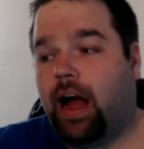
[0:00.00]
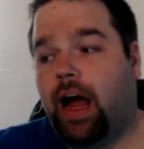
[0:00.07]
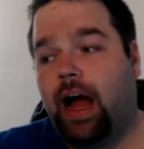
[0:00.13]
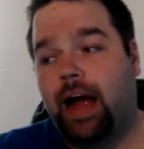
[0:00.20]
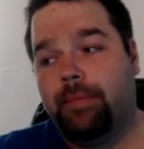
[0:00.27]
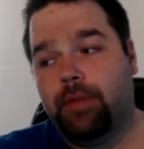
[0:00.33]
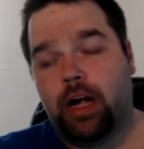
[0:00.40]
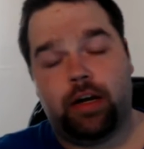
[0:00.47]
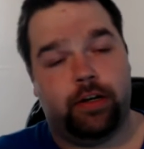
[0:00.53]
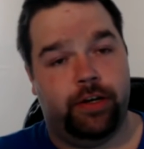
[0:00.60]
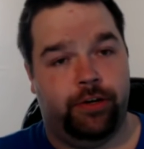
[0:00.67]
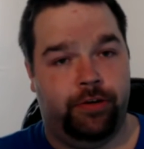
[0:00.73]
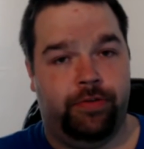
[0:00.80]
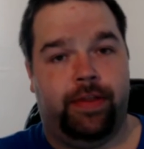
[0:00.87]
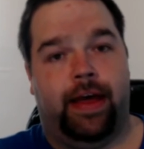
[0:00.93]
I'm not going to
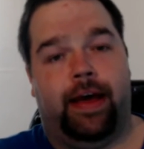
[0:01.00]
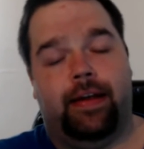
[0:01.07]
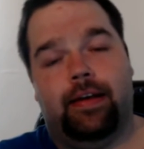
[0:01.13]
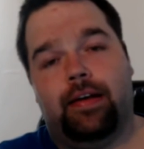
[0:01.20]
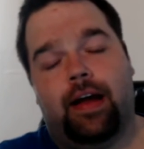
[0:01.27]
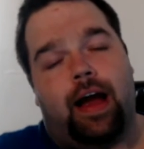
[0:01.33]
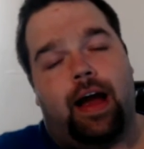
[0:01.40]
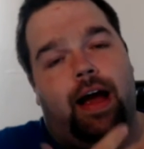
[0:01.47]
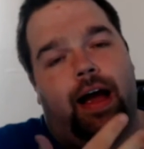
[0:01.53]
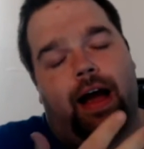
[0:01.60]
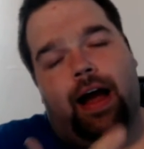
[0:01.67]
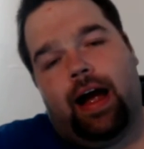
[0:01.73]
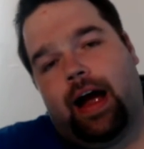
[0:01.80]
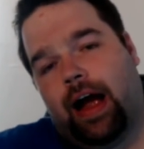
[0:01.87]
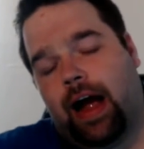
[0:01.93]
do that.
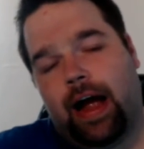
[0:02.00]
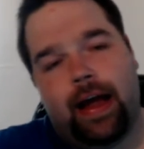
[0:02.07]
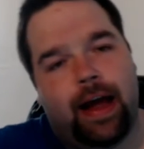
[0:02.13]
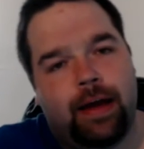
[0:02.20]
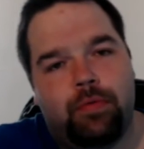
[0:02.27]
I